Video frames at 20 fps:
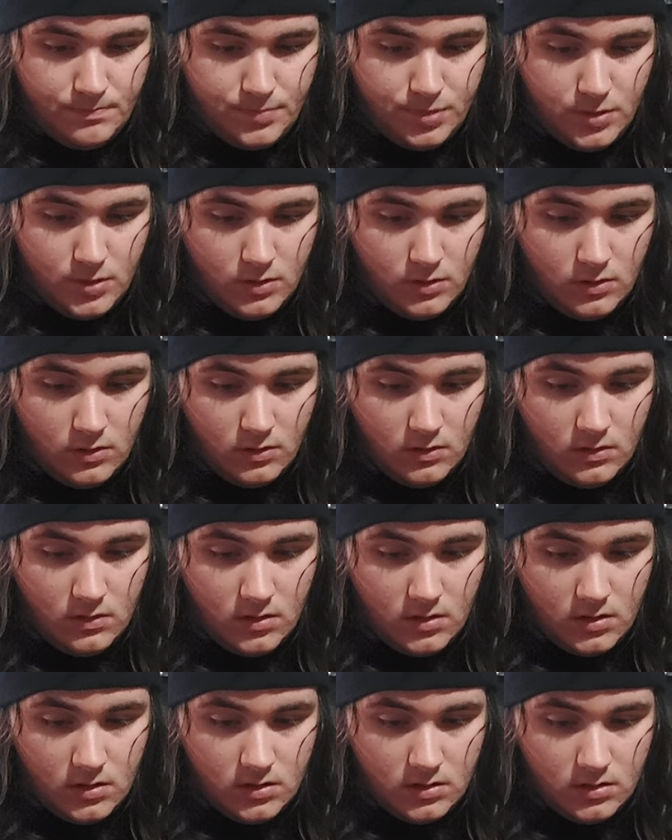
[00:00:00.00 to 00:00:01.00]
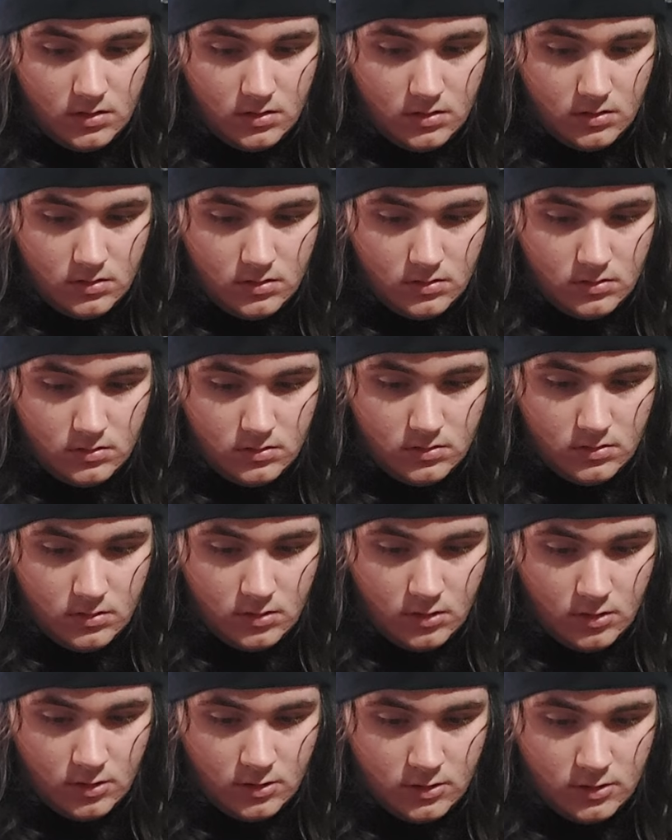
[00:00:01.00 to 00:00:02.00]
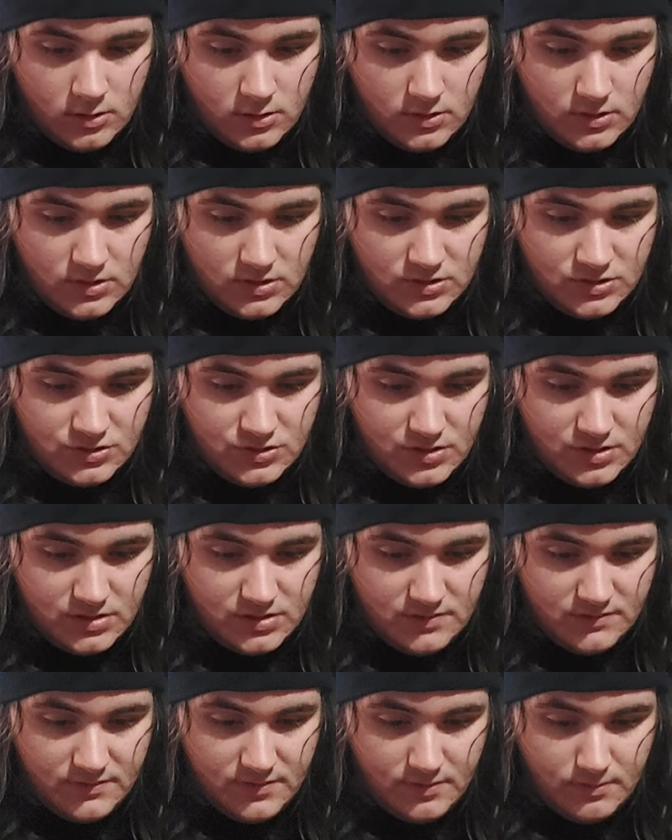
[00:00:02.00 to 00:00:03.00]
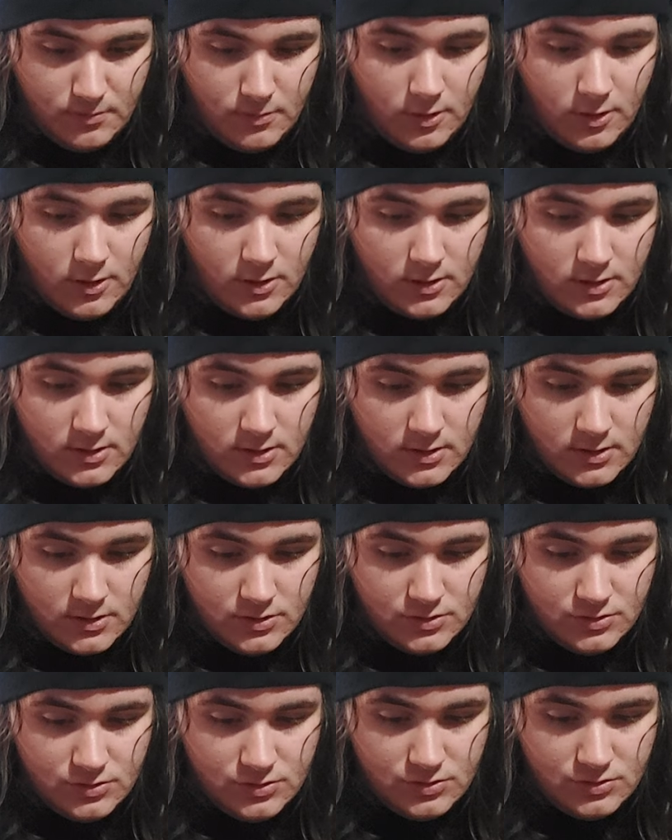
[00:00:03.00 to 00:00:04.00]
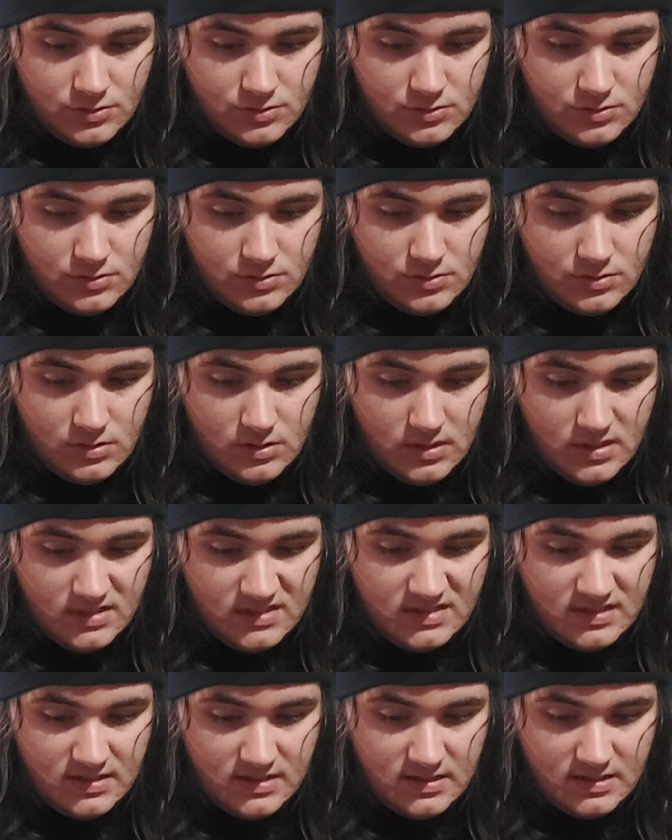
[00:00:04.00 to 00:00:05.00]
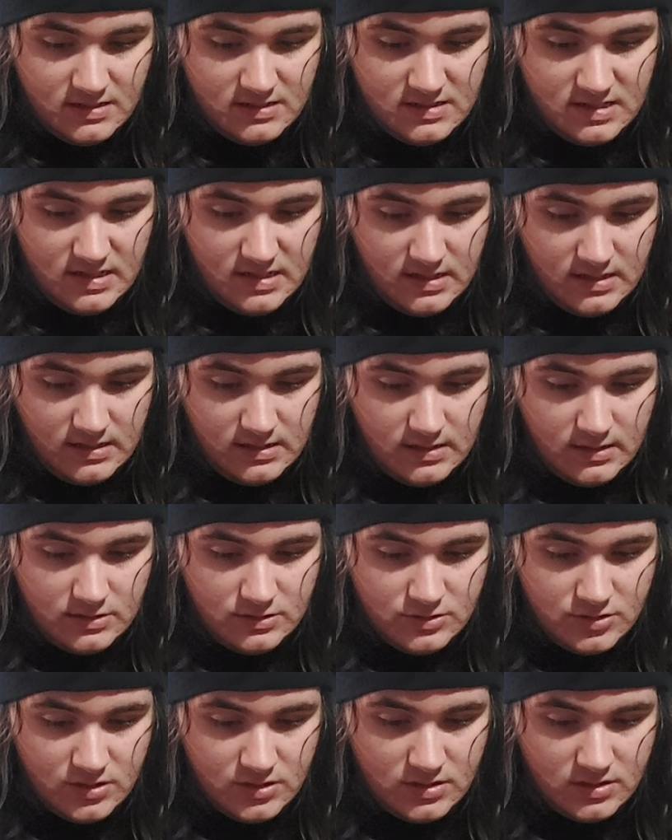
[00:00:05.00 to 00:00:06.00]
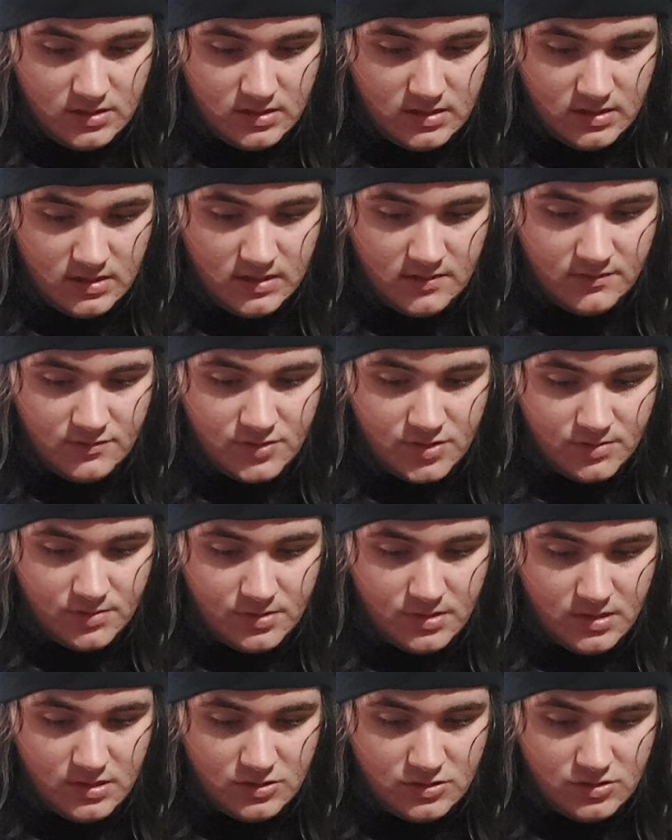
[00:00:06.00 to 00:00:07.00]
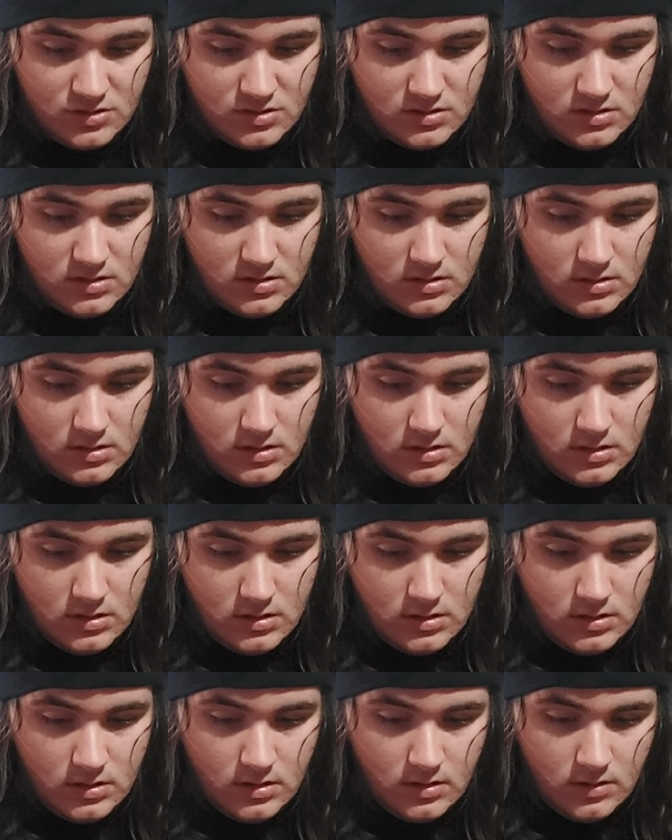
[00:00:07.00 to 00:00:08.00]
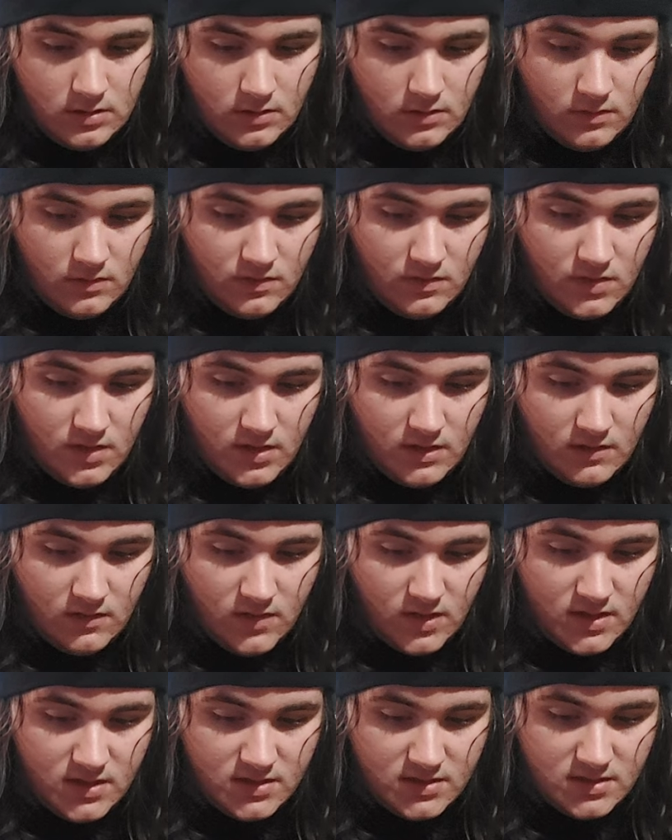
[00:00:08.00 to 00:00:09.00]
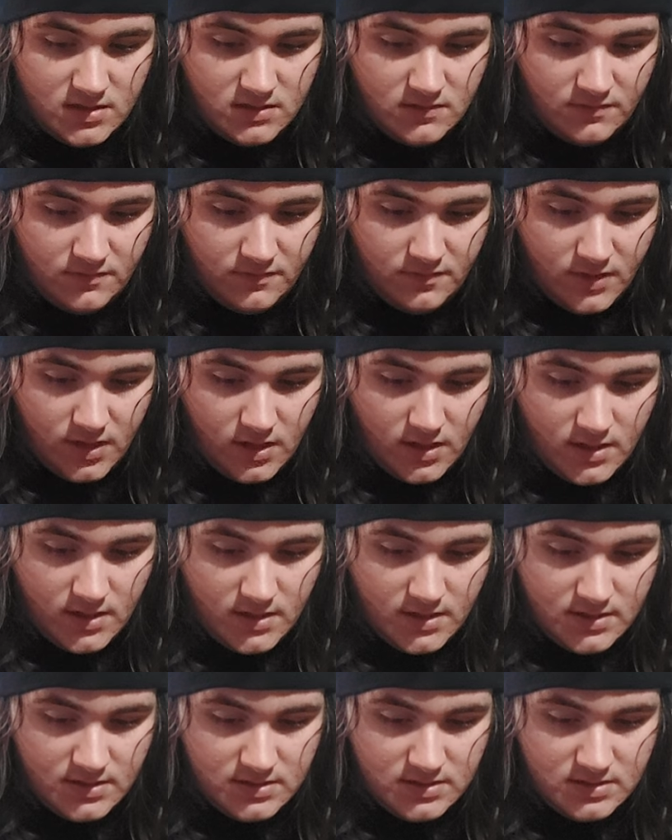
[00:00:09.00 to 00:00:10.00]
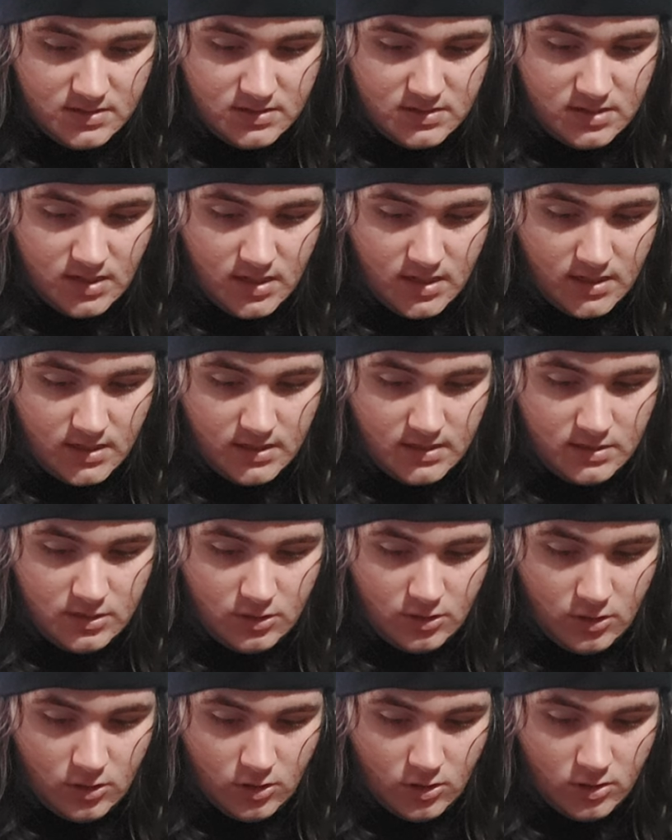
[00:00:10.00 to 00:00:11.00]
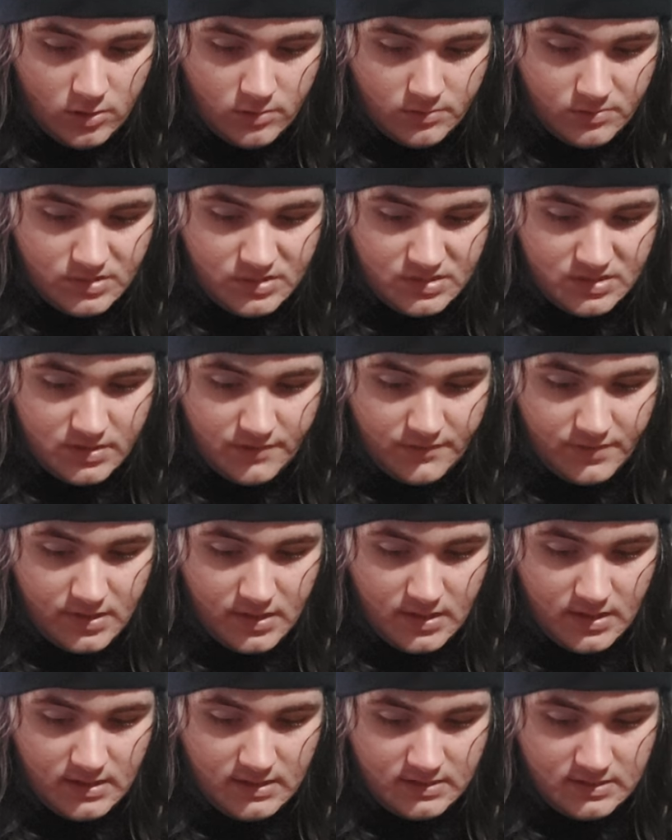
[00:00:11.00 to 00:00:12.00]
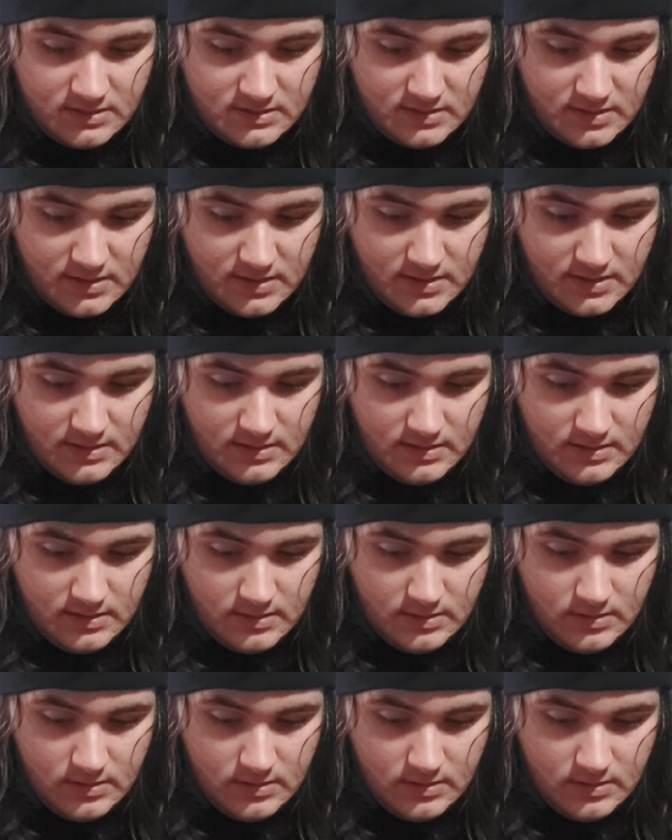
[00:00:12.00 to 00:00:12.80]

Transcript: pull harder on the strings of your martyred ascendancy, a gunshot to the head of trepidation like light to the flies, dying in your arms, suffocating sight.